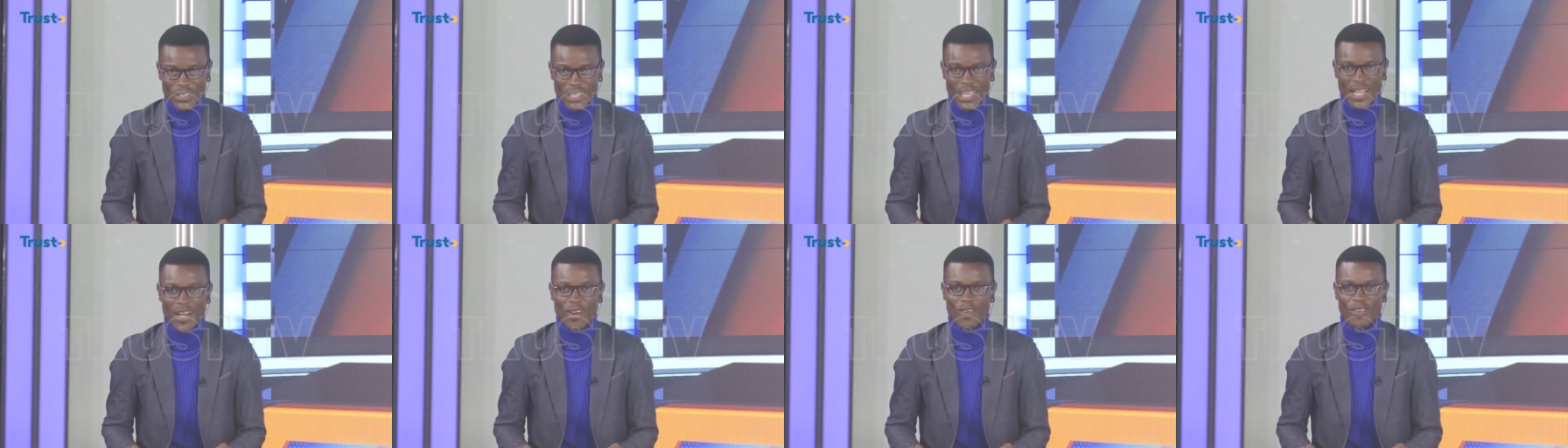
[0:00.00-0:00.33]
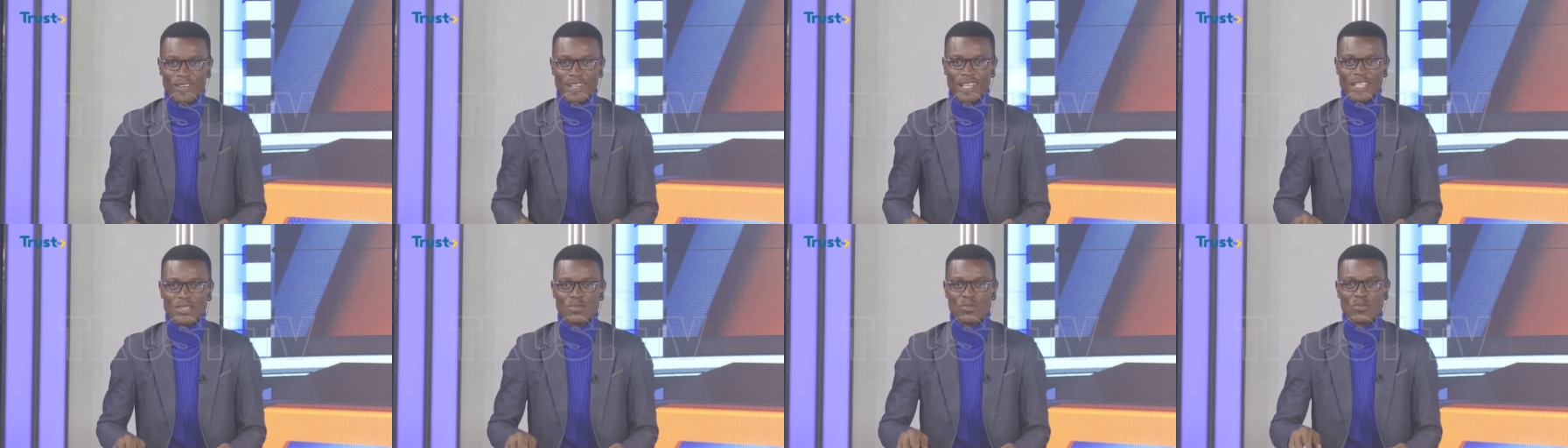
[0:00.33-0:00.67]
Now,
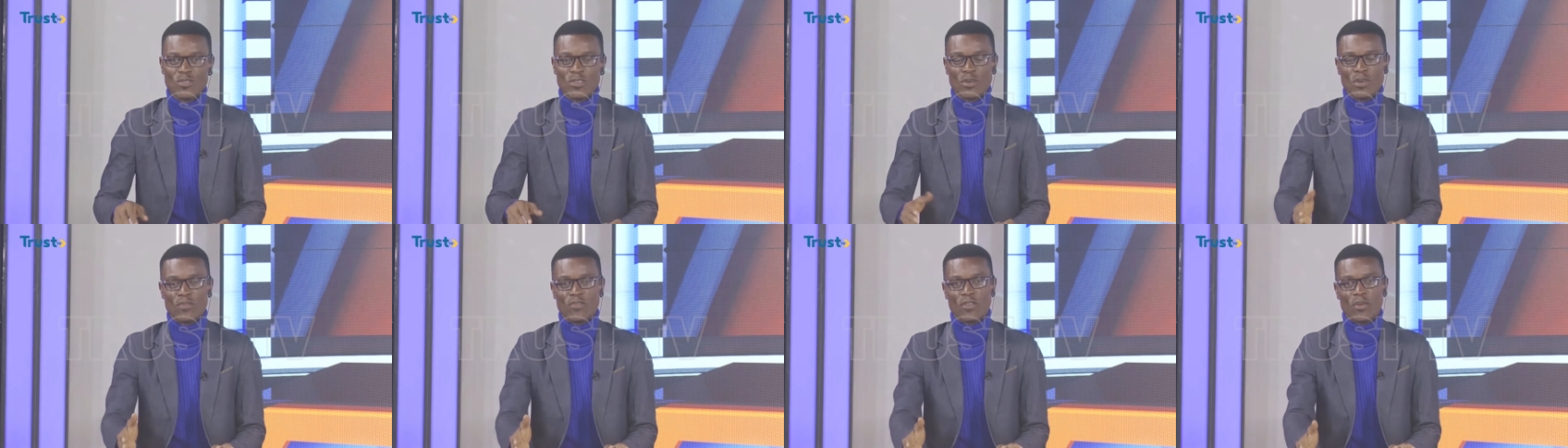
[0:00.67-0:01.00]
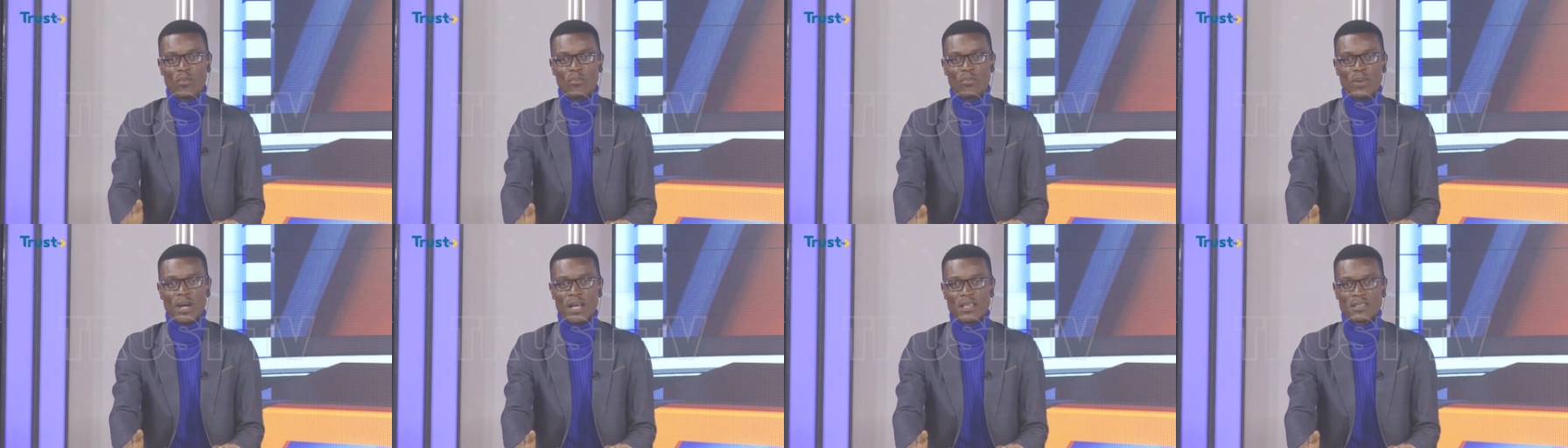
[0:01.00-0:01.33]
let's move away
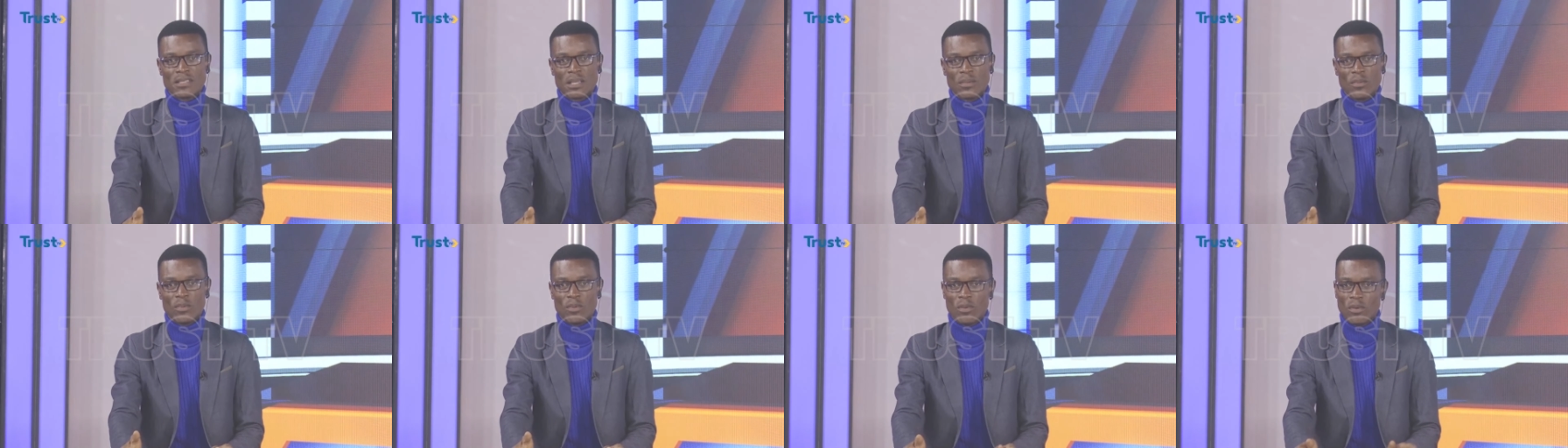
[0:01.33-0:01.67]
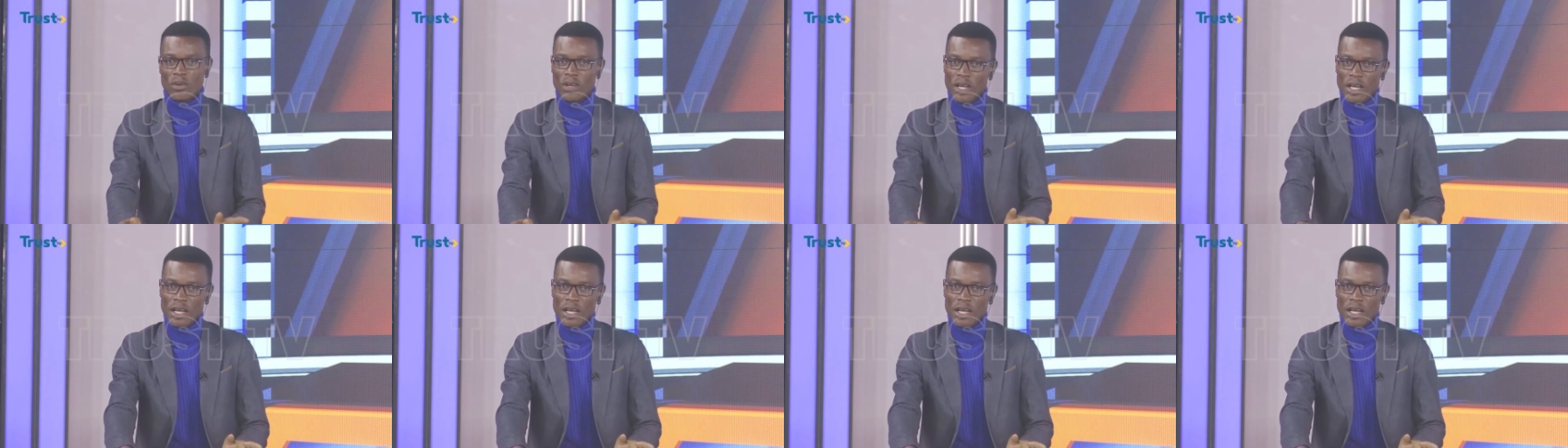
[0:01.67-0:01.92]
from basketball.